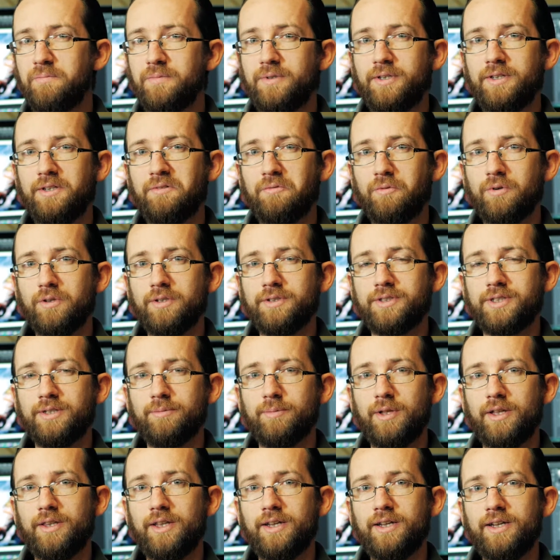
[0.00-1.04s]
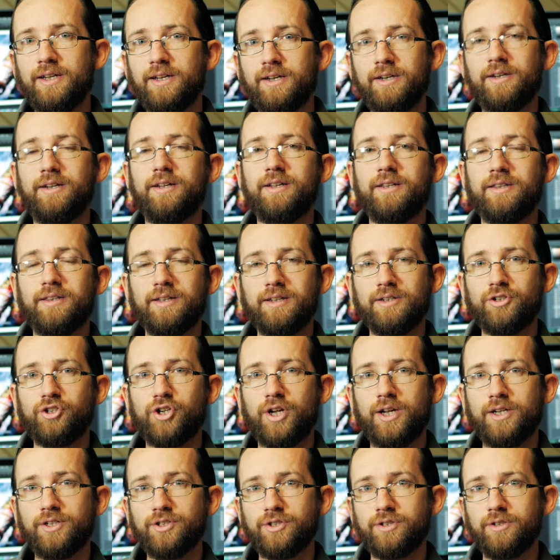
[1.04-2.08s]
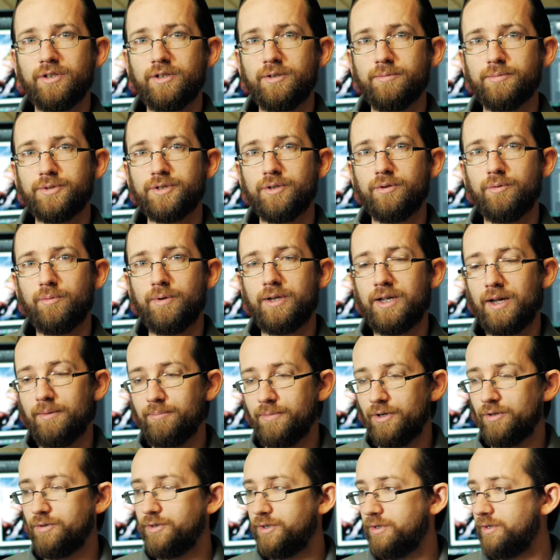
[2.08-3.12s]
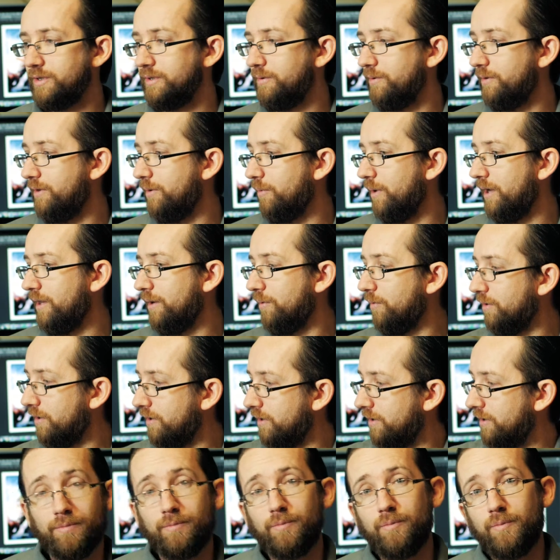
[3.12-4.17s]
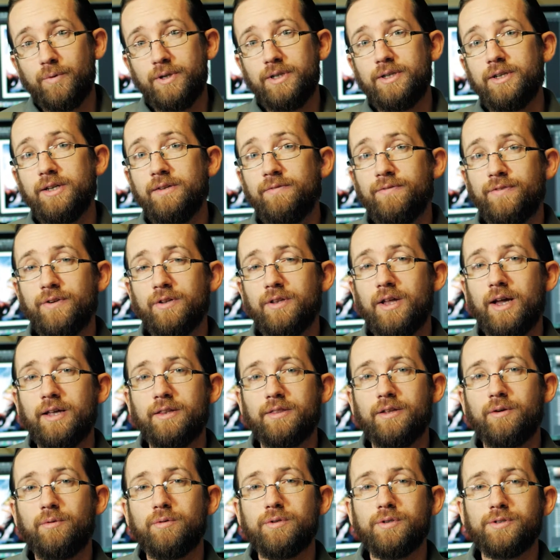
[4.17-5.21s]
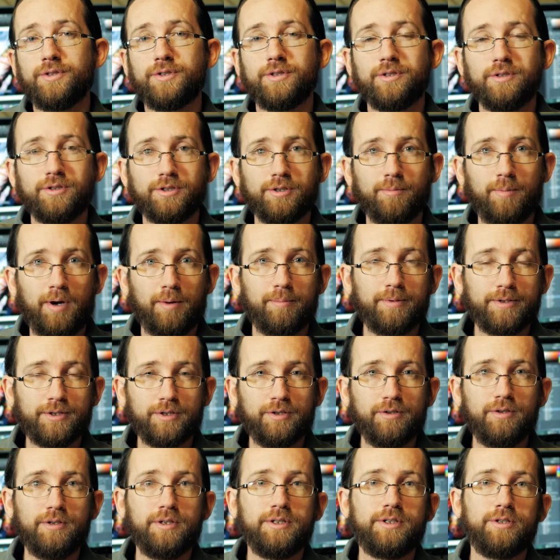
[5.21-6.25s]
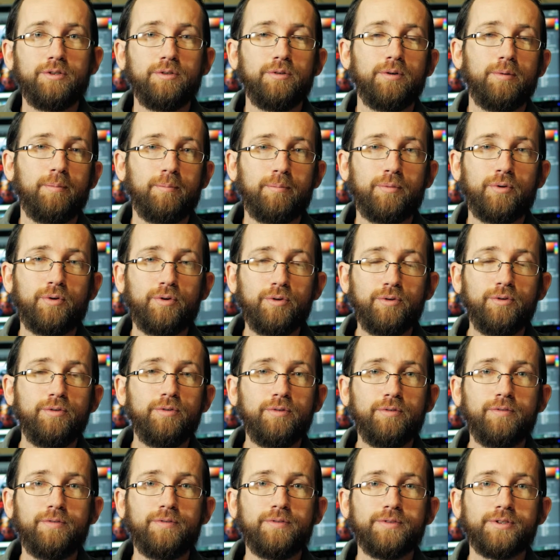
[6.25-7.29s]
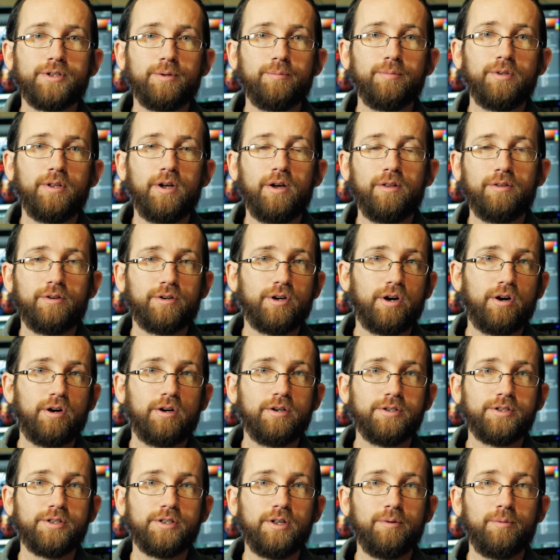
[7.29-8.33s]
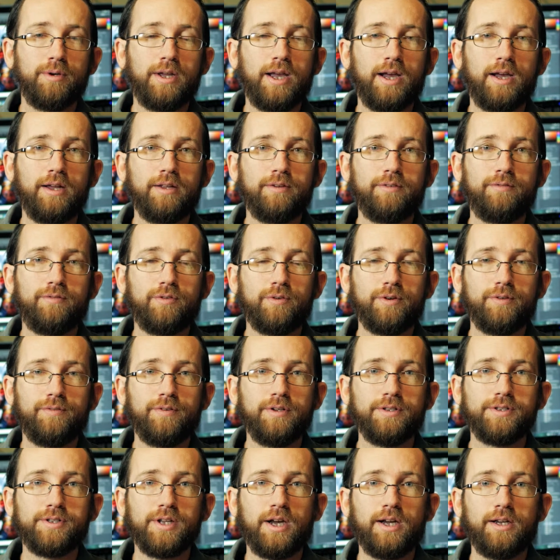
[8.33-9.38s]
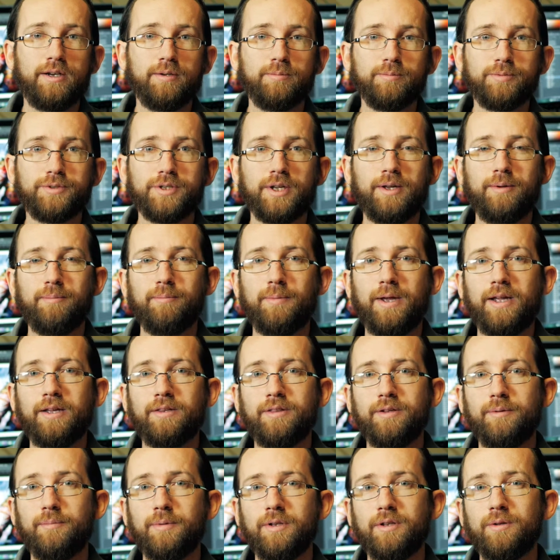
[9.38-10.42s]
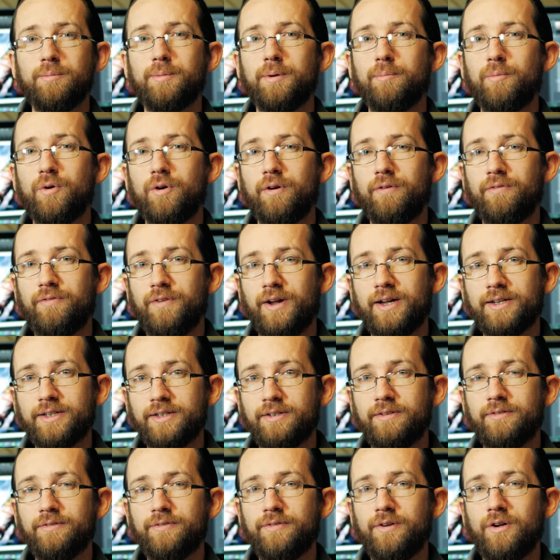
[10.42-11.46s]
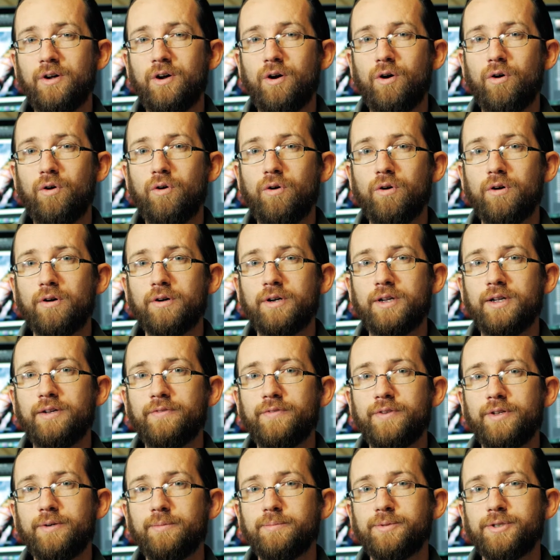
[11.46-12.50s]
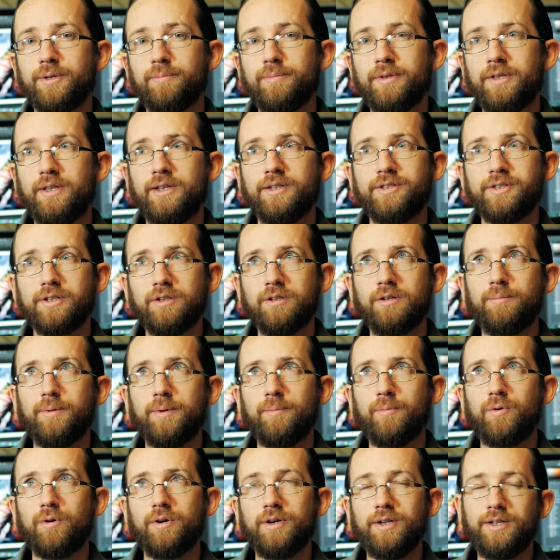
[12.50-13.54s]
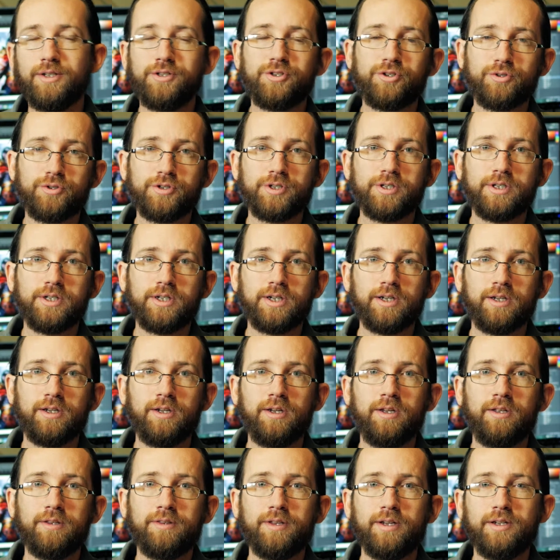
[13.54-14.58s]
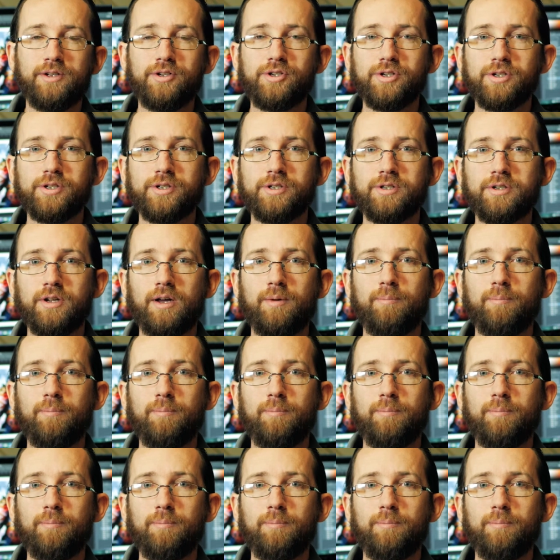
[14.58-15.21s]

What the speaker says: didn't really seem like they needed anything changed on them, so we kept those the way they were. We did feel like there was some opportunity to improve some of the other cards that we had for defense items and make them a little bit more effective, or give them something that's a little bit more interesting than just a